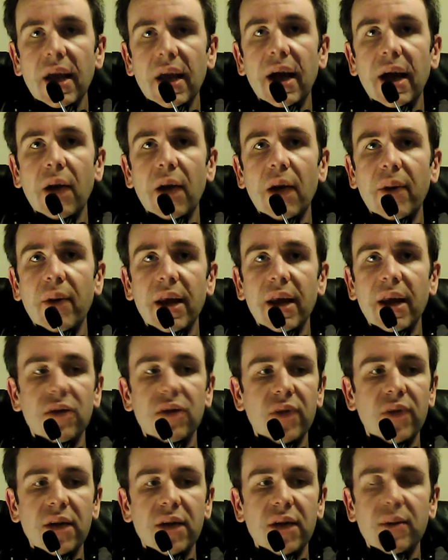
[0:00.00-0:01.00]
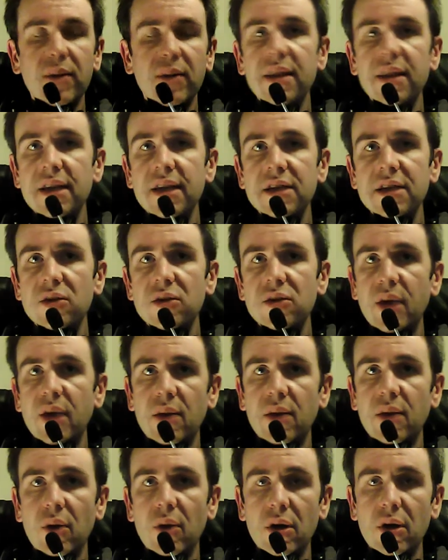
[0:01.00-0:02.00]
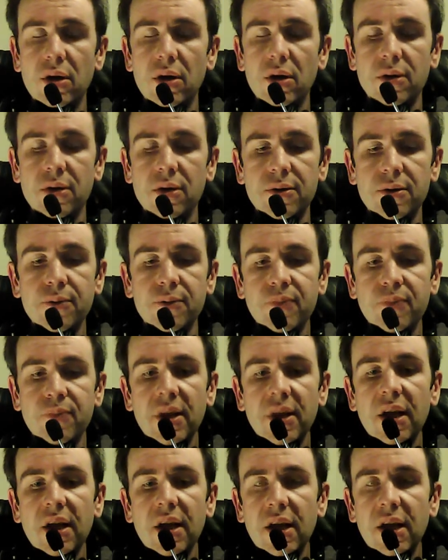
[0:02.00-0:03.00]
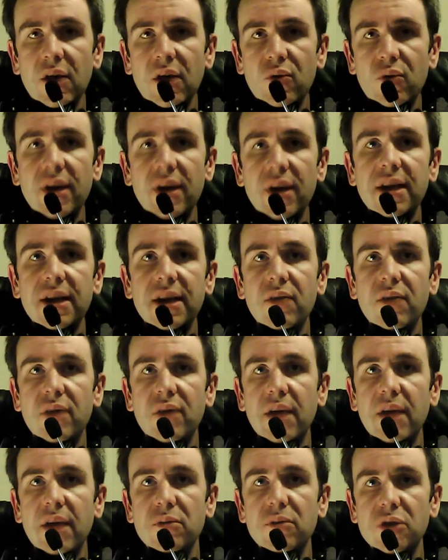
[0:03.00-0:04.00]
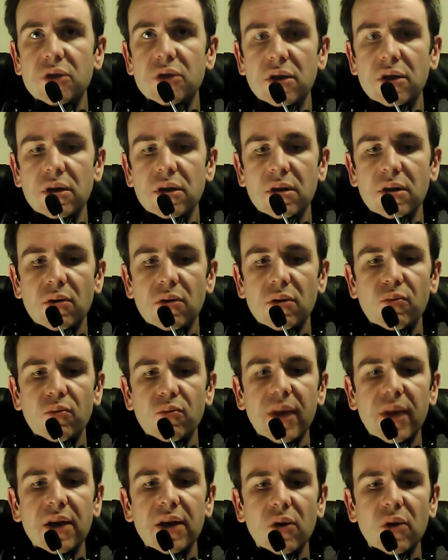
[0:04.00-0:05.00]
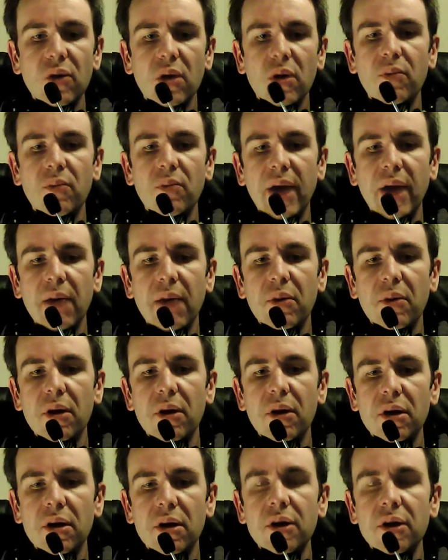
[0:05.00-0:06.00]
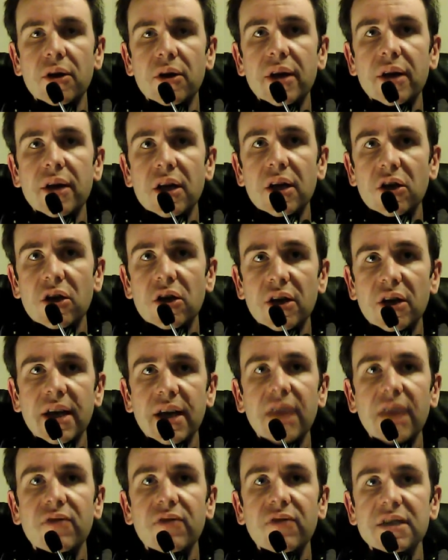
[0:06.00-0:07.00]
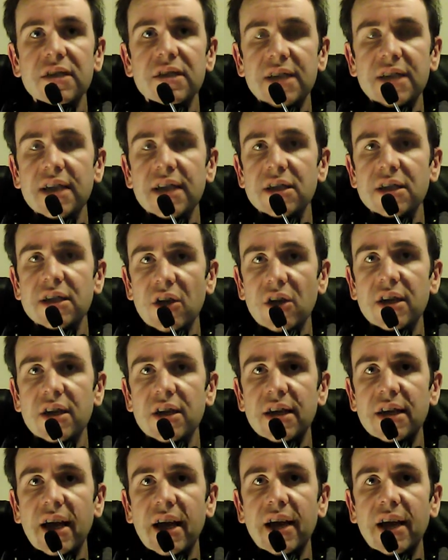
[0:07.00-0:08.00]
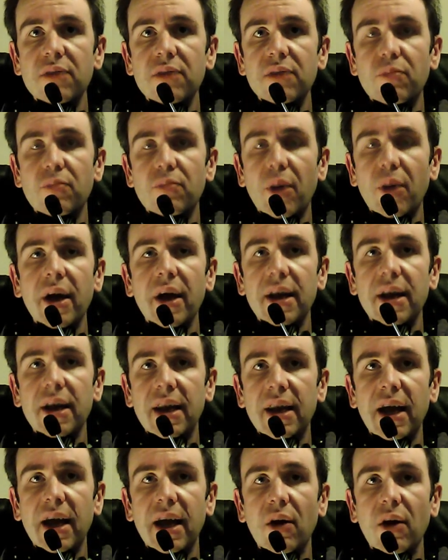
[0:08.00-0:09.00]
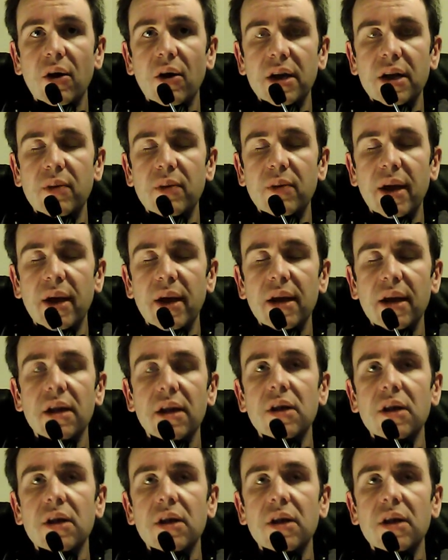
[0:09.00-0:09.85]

and I'd recommend these to anyone. Red Dead Redemption, manual and map. You can get it for $6.98 buy it now on eBay.